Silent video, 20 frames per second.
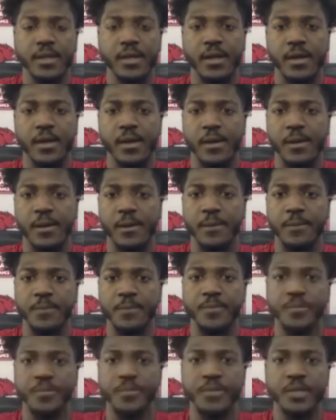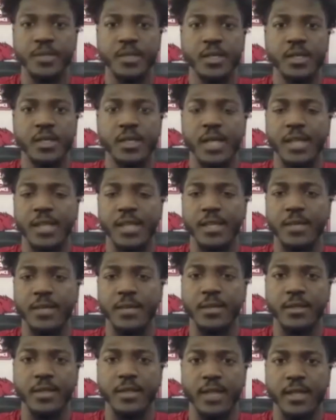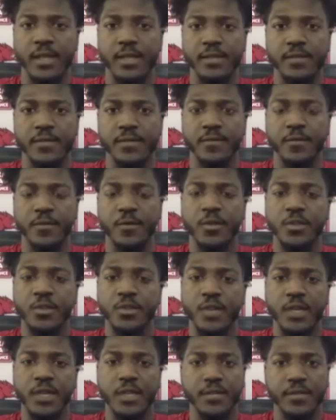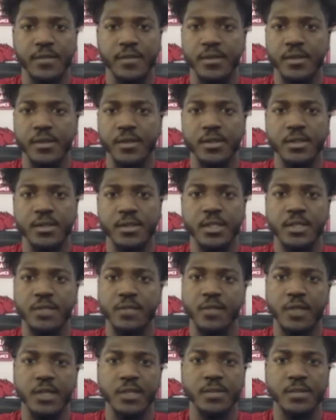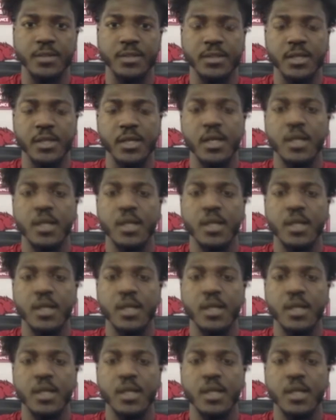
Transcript: Um, I think what like four transfers, six freshmen.